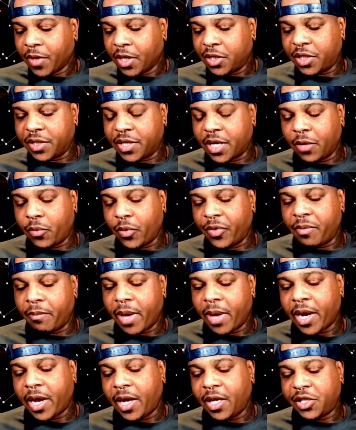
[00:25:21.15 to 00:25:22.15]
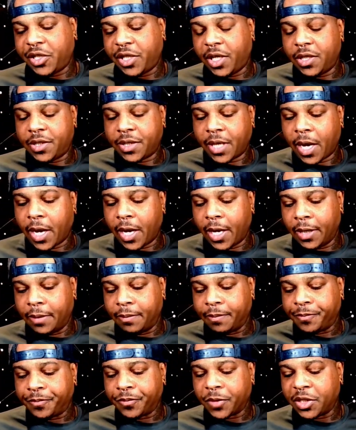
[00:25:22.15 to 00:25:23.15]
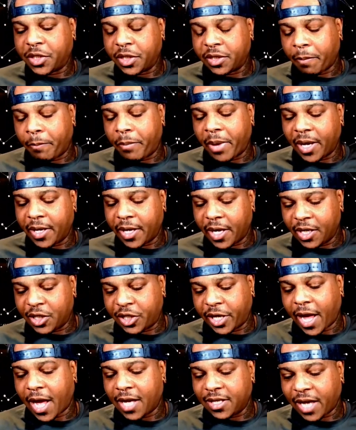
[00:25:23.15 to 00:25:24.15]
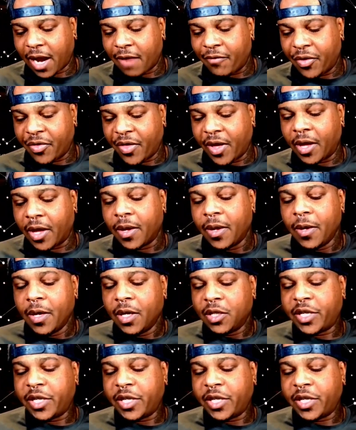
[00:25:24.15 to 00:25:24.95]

She's good with money. She's abundant. She has everything.